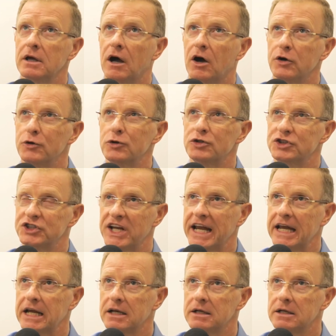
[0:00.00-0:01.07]

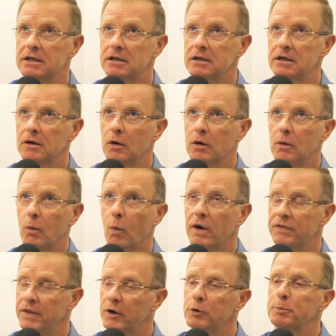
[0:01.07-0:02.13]
understand
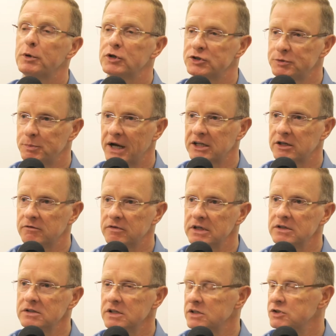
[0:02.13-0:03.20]
what their perspective
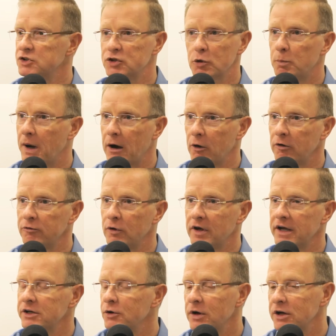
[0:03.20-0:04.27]
is, is so powerful.
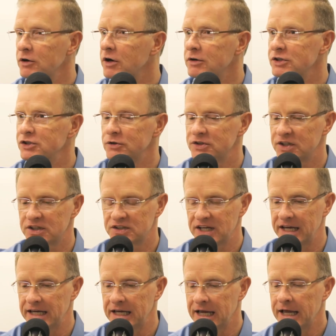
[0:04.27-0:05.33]
You know, I always used to
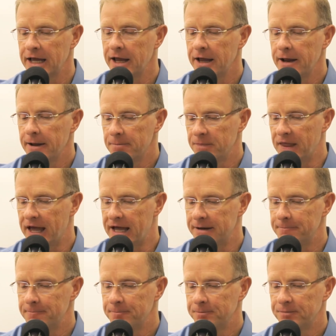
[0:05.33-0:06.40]
say
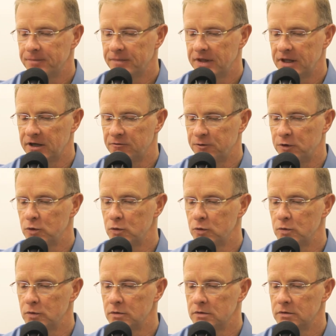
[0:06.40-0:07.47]
that if
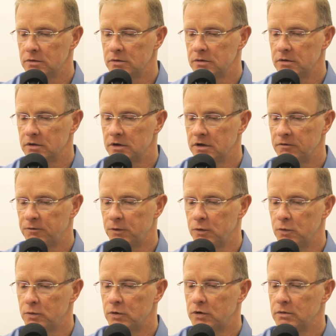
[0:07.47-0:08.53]
you if
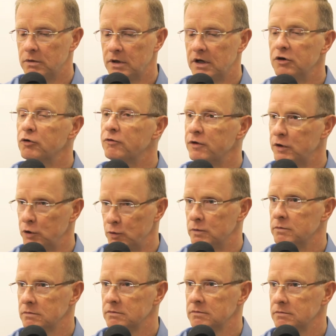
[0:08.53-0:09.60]
you interview
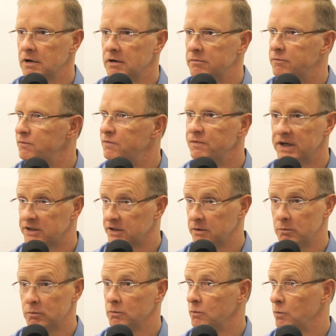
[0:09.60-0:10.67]
a
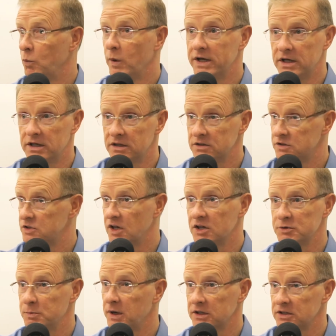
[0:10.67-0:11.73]
victim, witness,
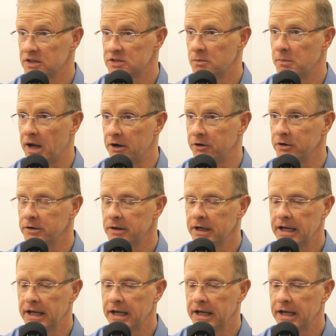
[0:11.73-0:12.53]
suspect, doesn't matter.